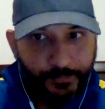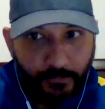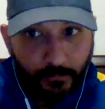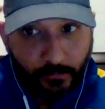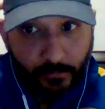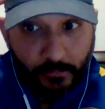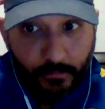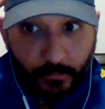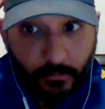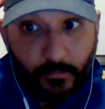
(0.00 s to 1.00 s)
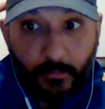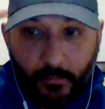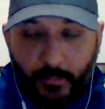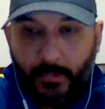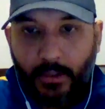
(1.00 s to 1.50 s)
Absolutely, and
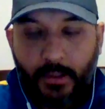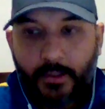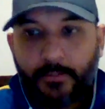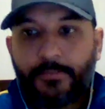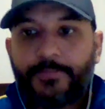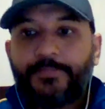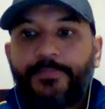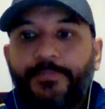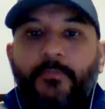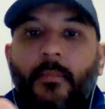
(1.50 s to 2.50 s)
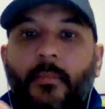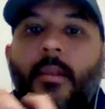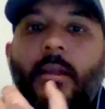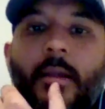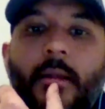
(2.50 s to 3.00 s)
that's the key point here
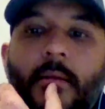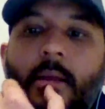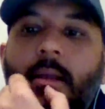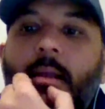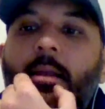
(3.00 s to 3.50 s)
being that